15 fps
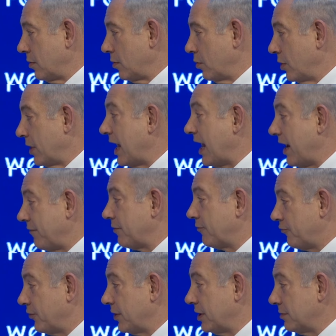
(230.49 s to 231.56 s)
would have the
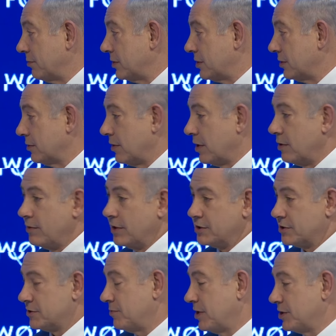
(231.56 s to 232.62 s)
freedom to
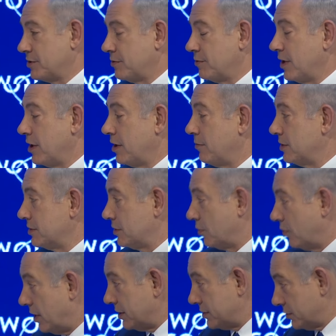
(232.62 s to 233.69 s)
enrich as much uranium as it
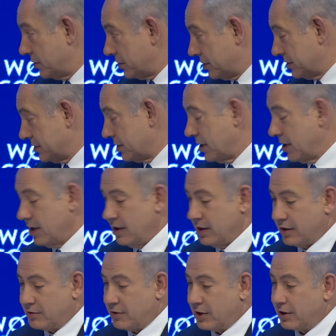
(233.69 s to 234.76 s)
wants, which is
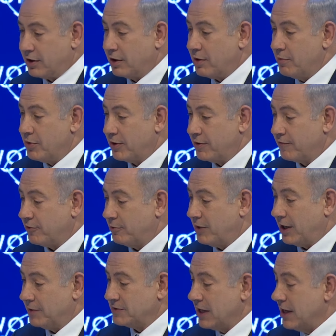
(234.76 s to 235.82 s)
the critical component for
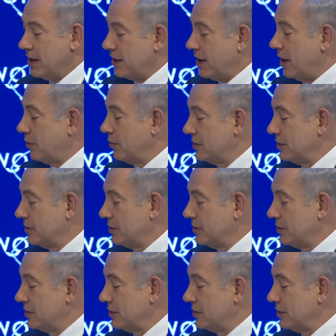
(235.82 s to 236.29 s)
bombs. That